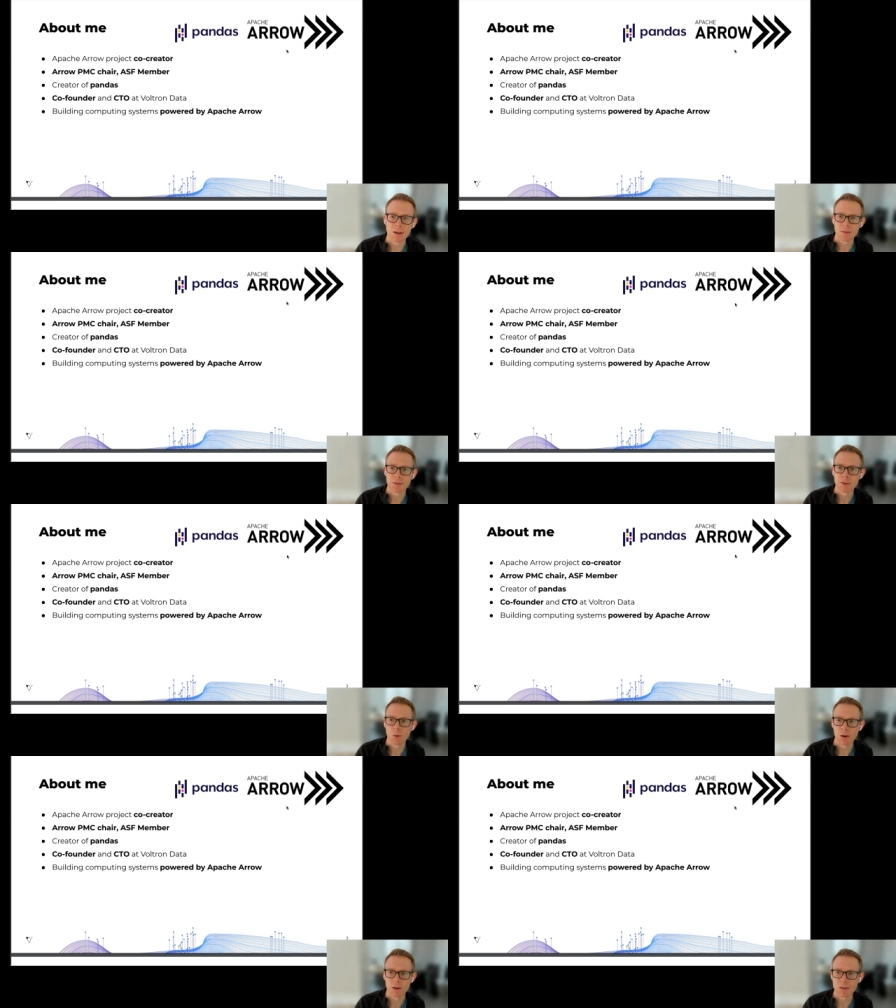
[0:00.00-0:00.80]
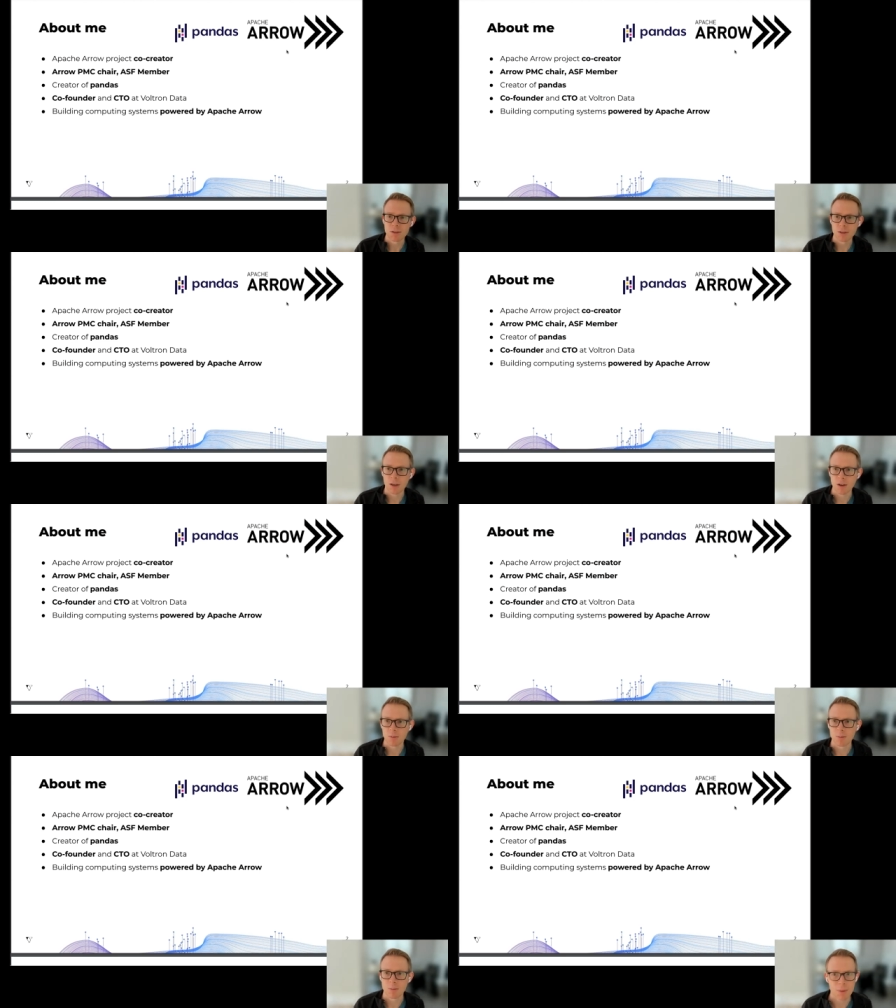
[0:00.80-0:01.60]
I'll, give a few words
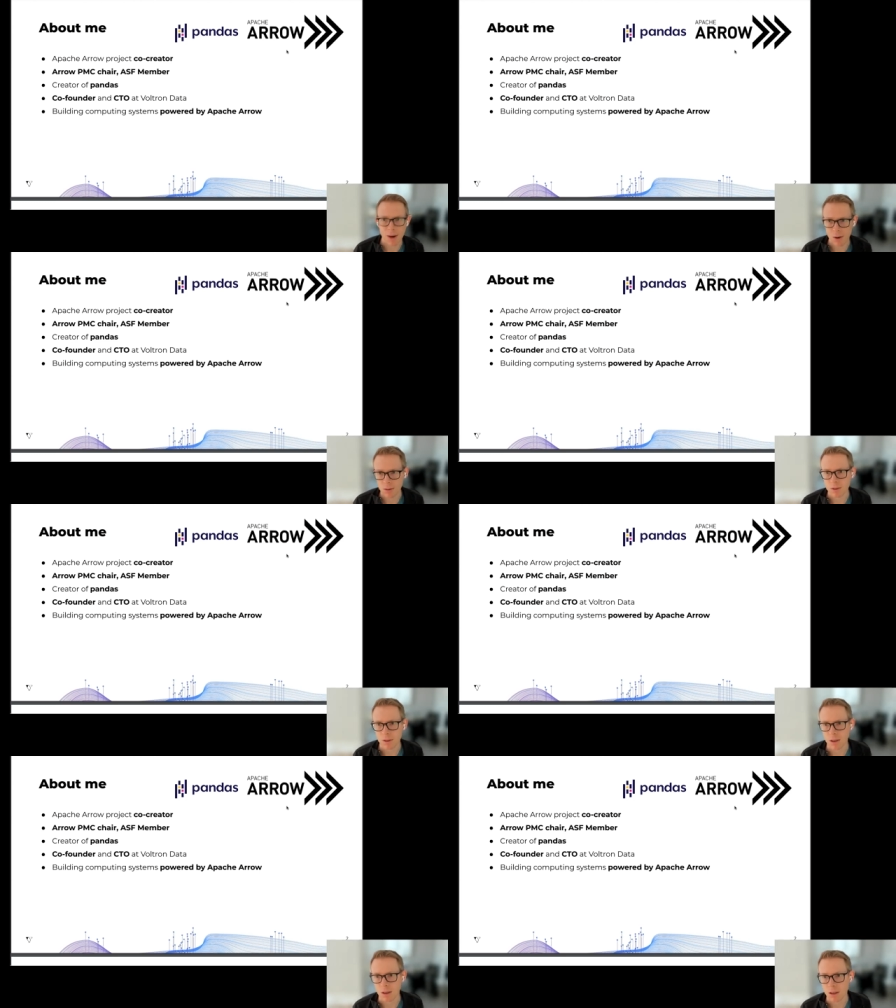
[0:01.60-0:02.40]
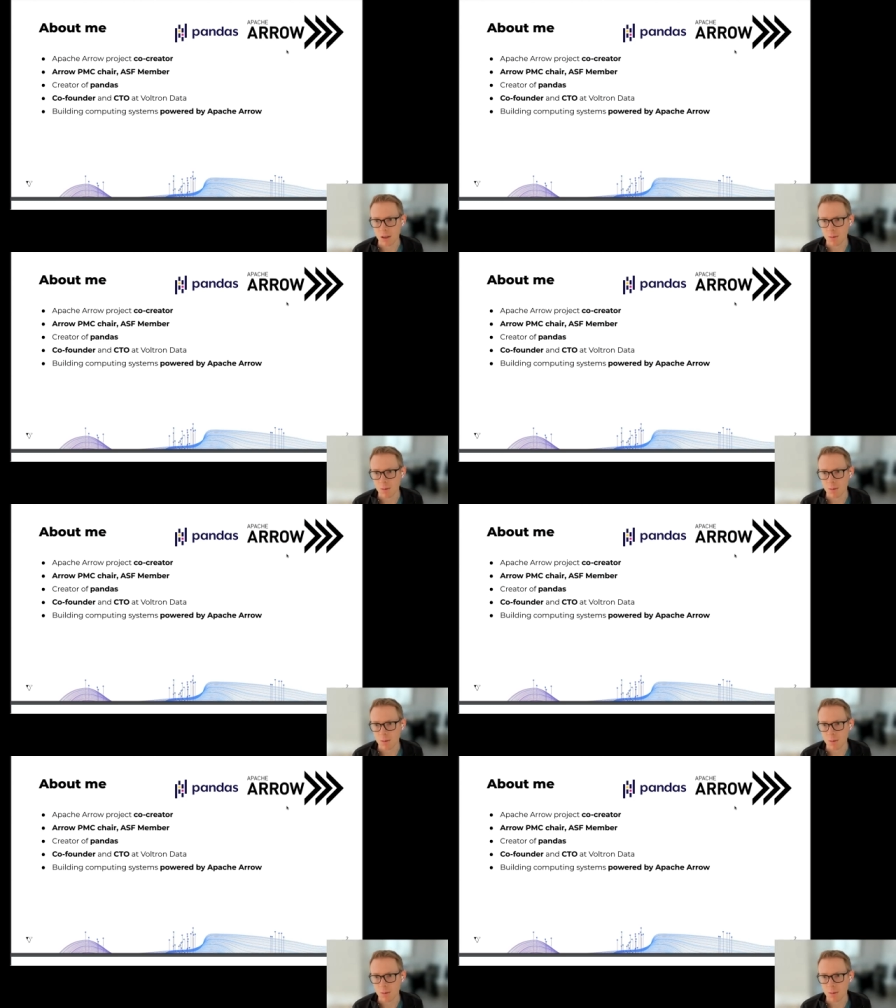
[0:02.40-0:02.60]
um, about uh,